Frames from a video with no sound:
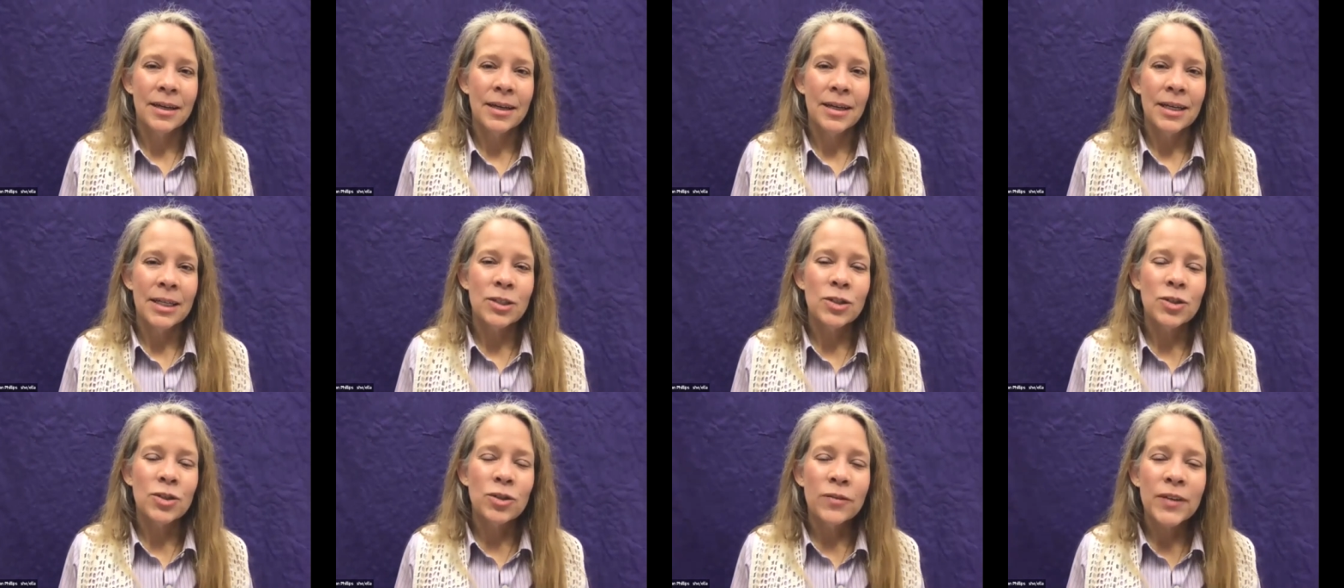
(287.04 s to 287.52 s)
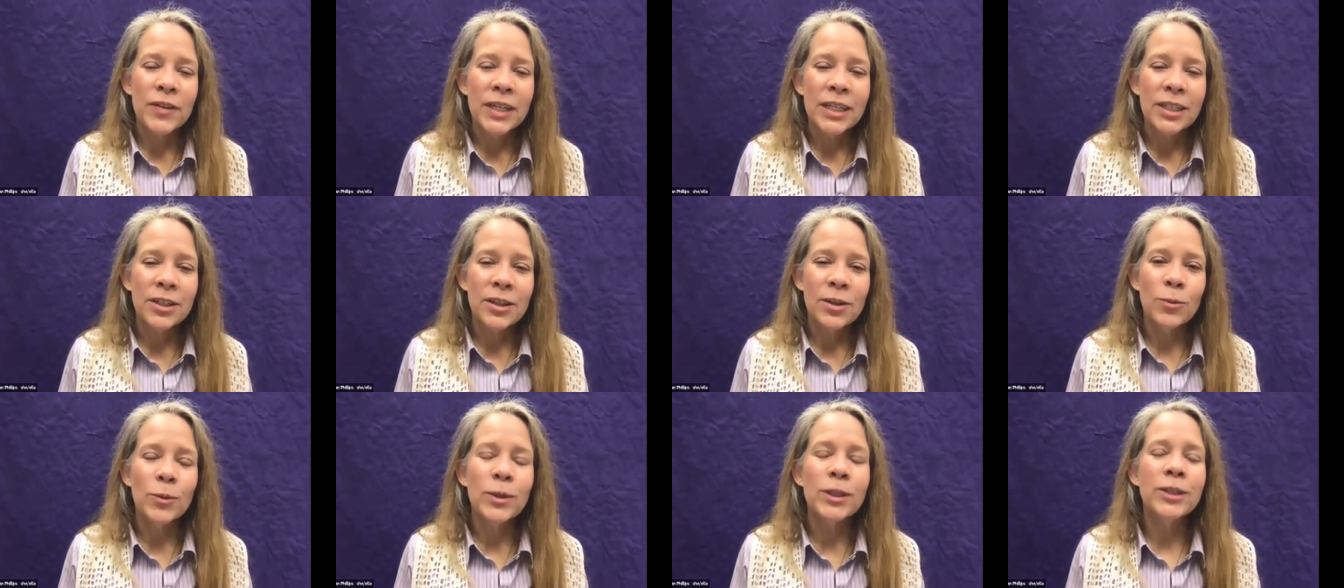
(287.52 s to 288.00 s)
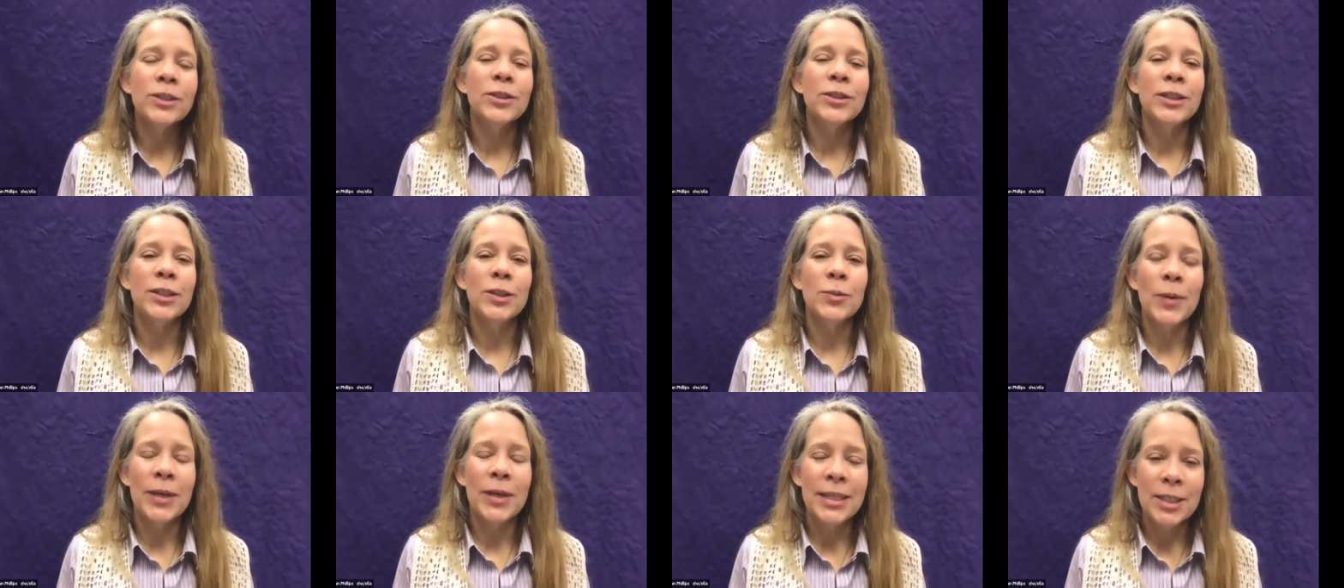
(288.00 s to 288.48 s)
is driven into the
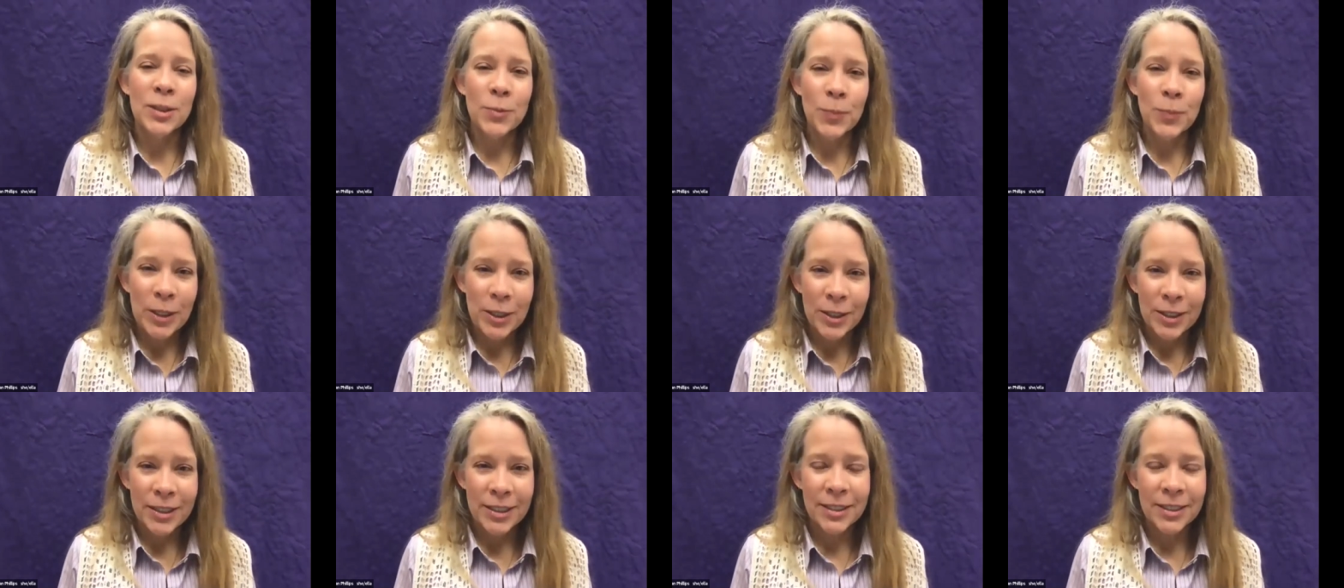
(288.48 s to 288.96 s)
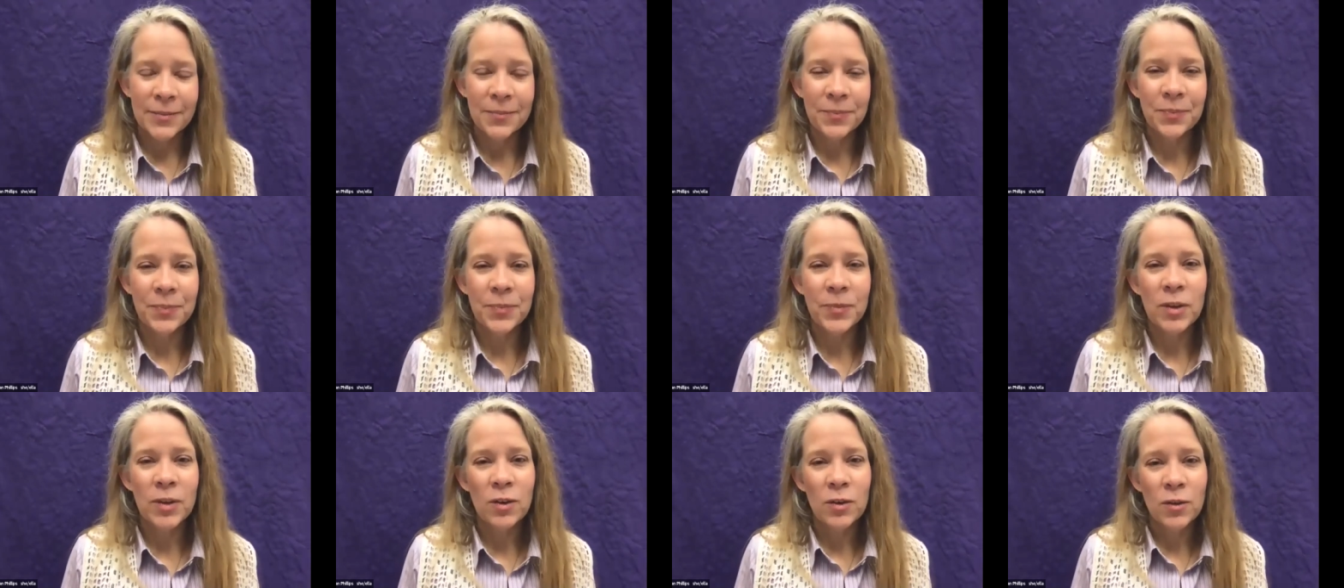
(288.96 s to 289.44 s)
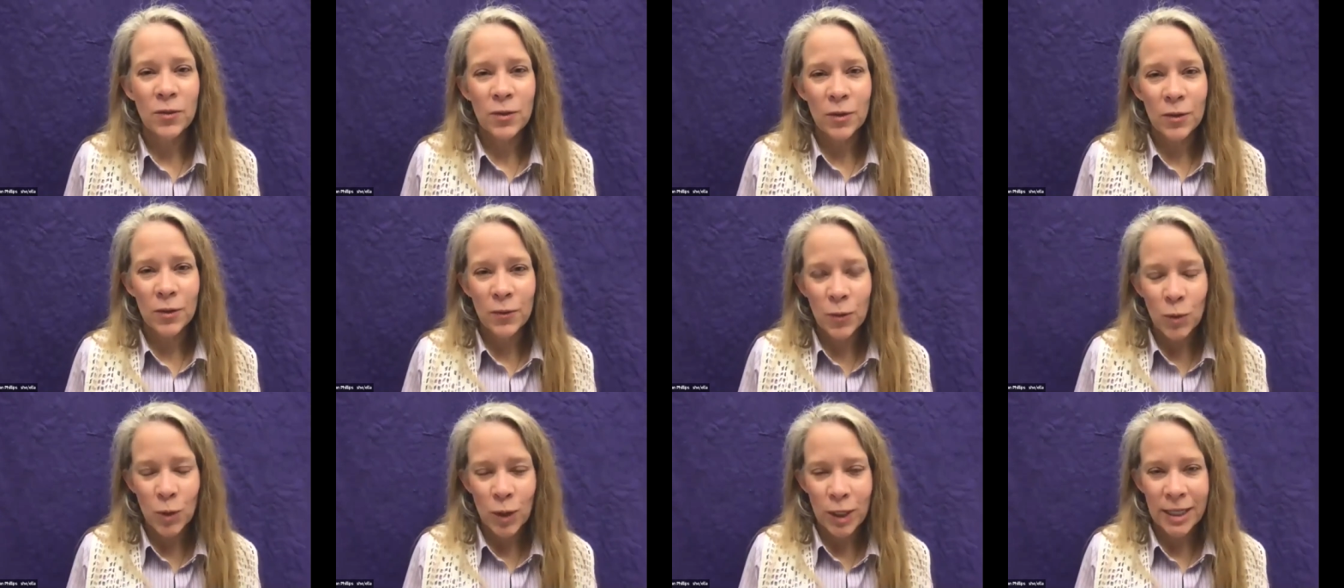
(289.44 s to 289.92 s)
wilderness by the Spirit for
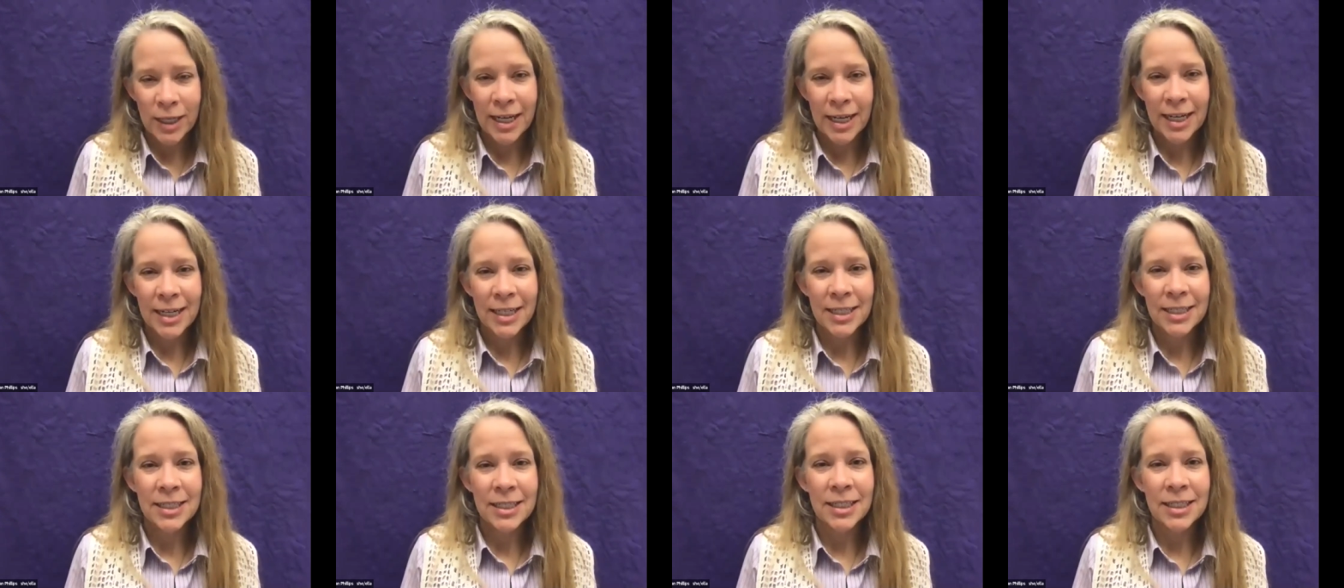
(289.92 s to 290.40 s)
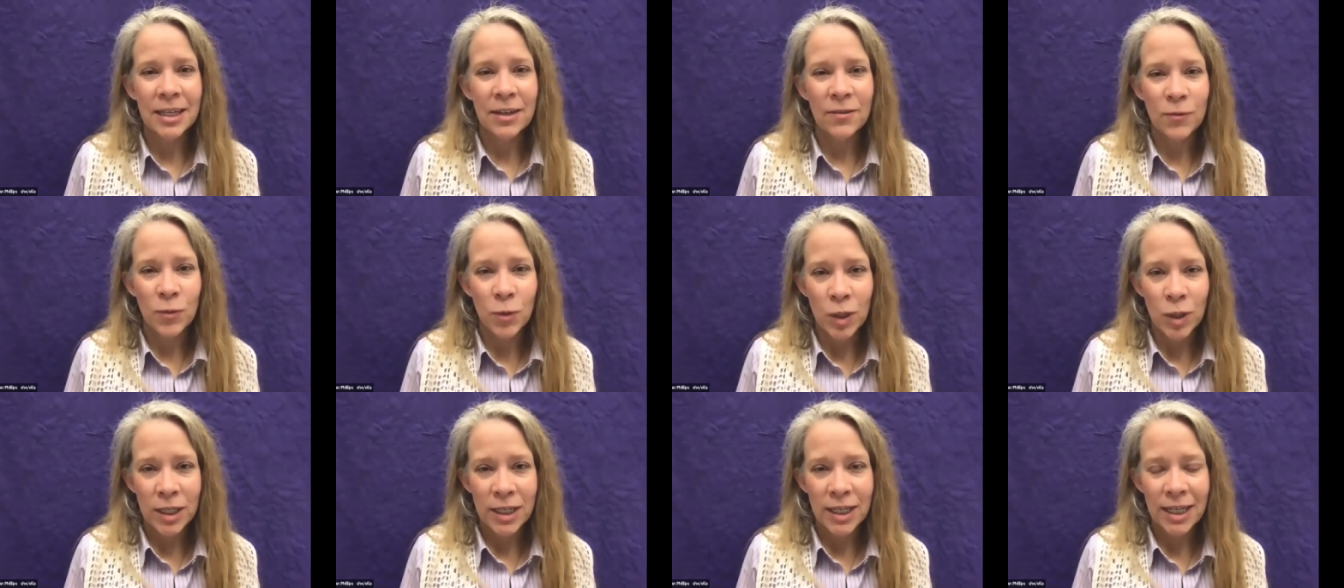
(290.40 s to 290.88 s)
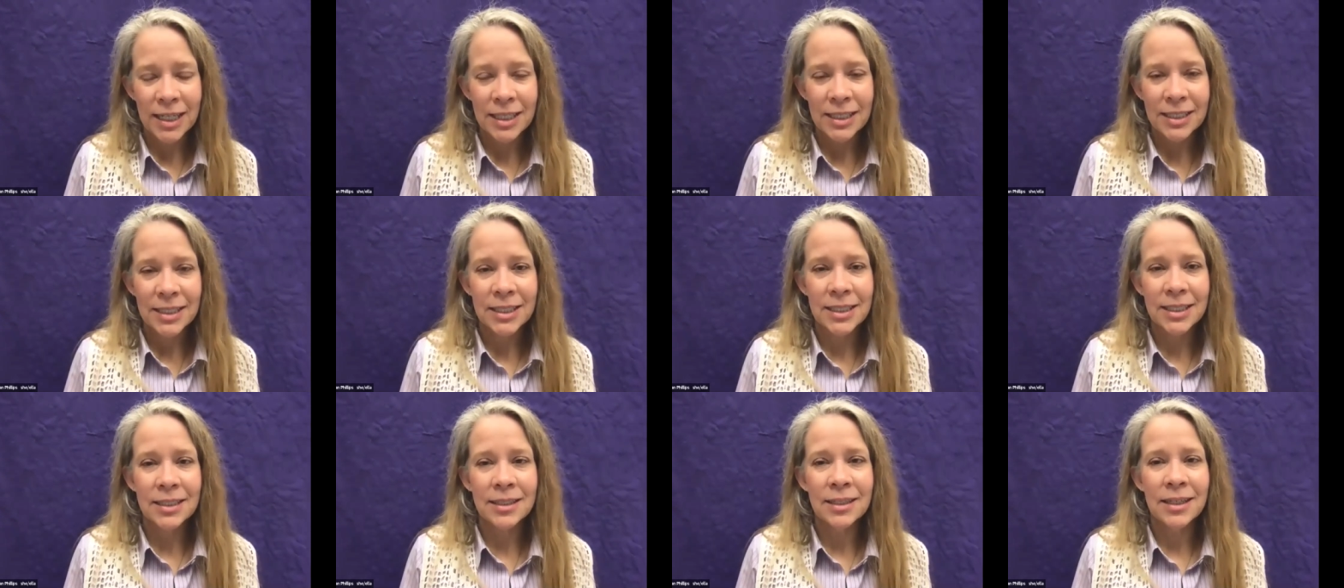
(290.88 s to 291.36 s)
40 days and 40
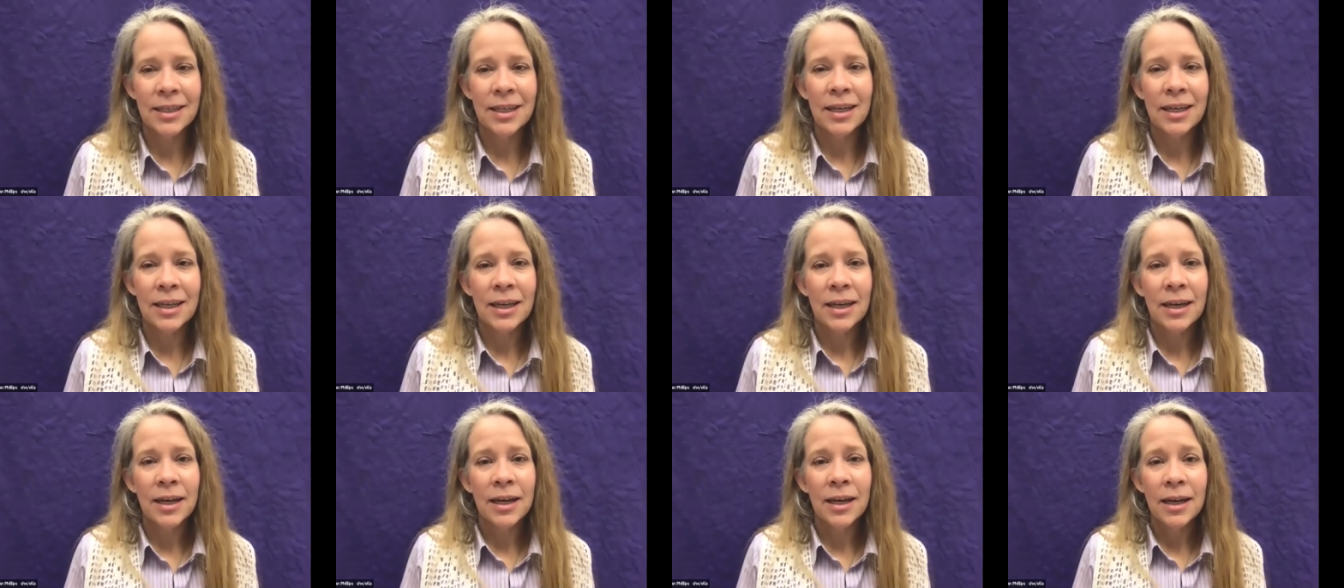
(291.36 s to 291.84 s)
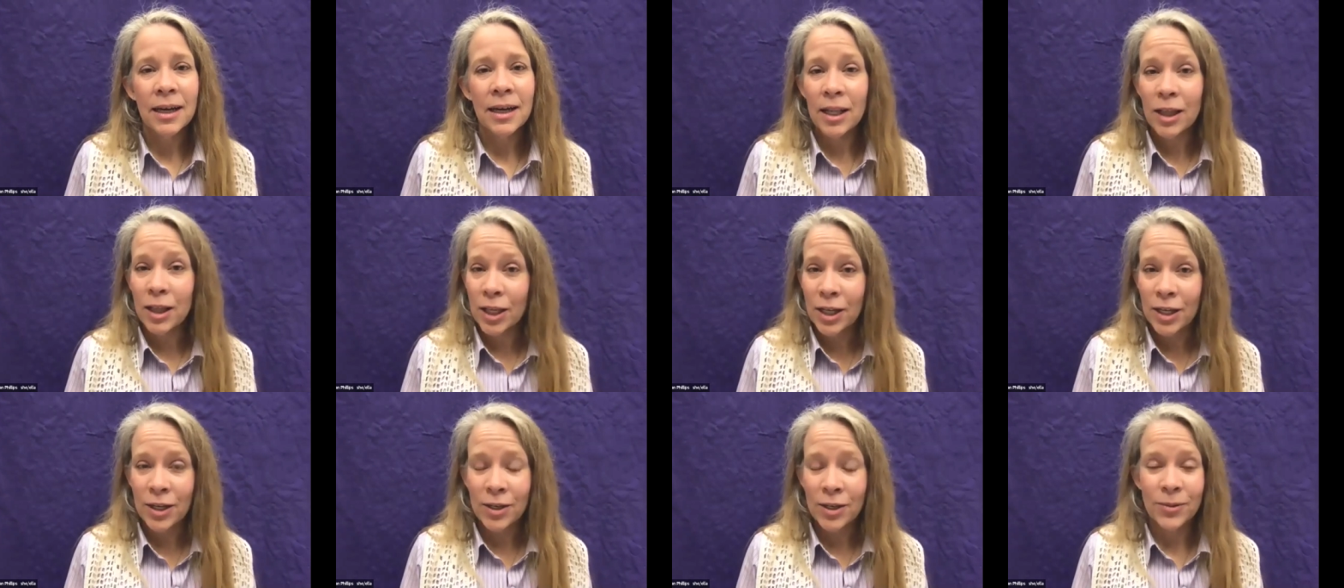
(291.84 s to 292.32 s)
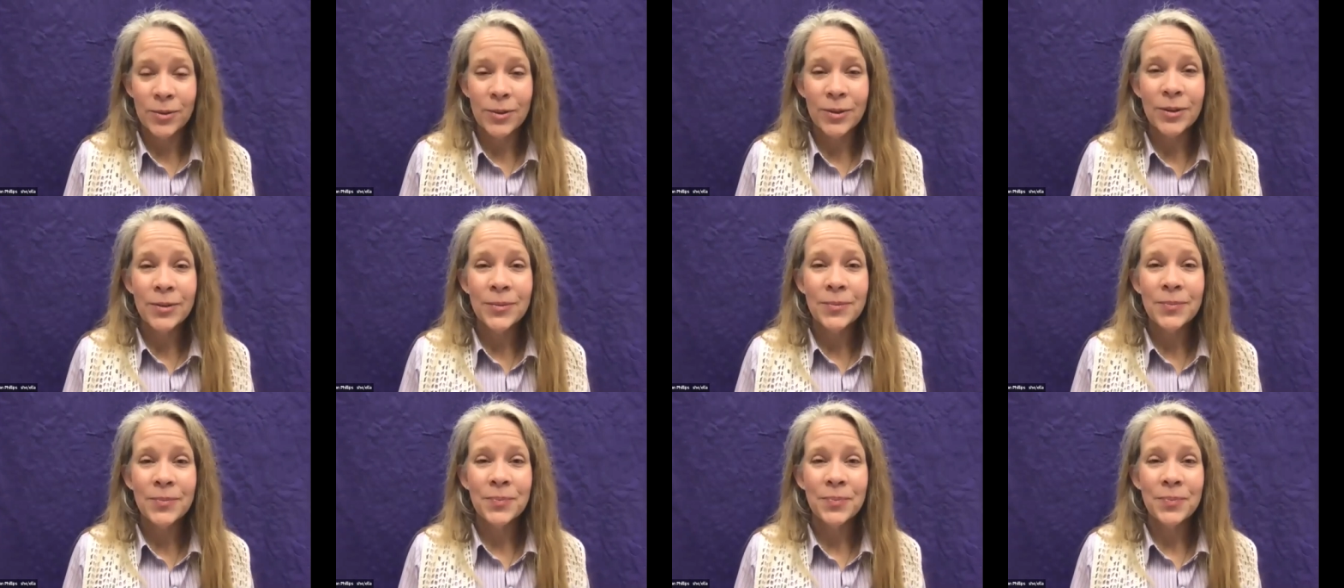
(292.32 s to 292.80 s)
nights, alone,